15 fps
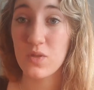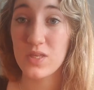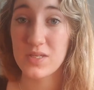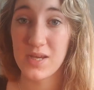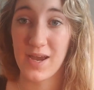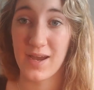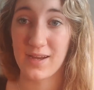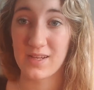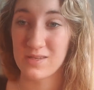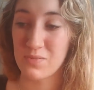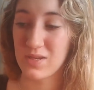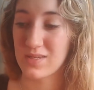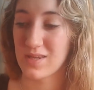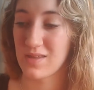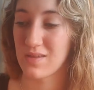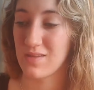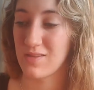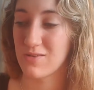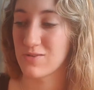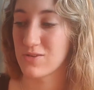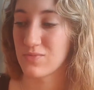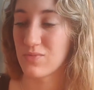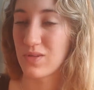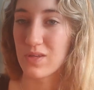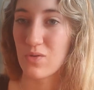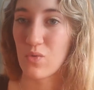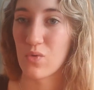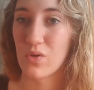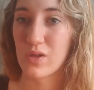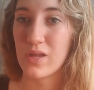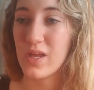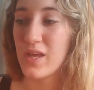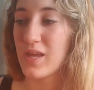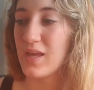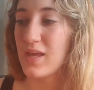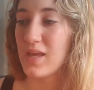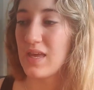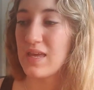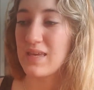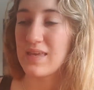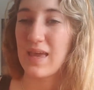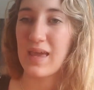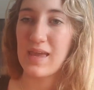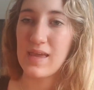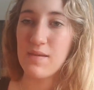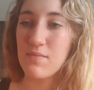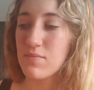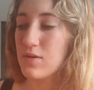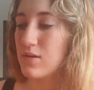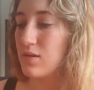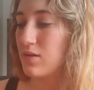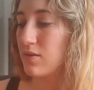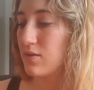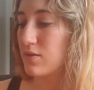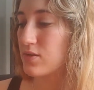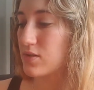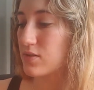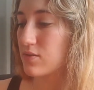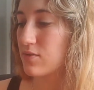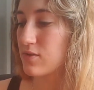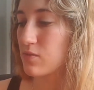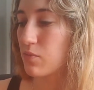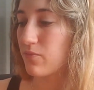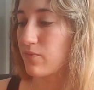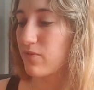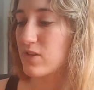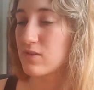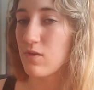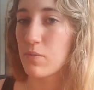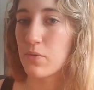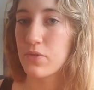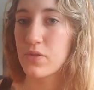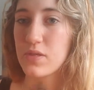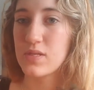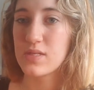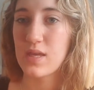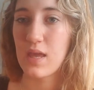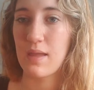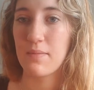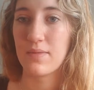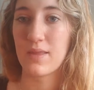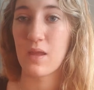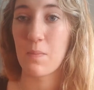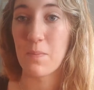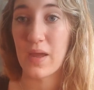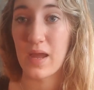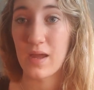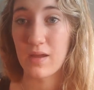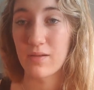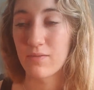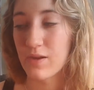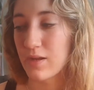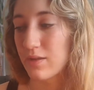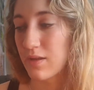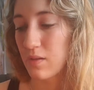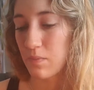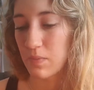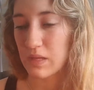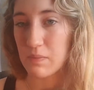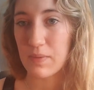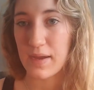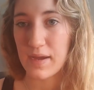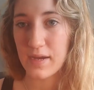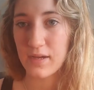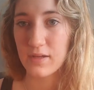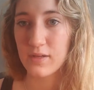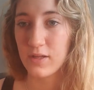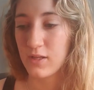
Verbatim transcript: with the tags because I think they're just really cool. It came, so first of all, both of these came in like a bag, right? Like a big bag.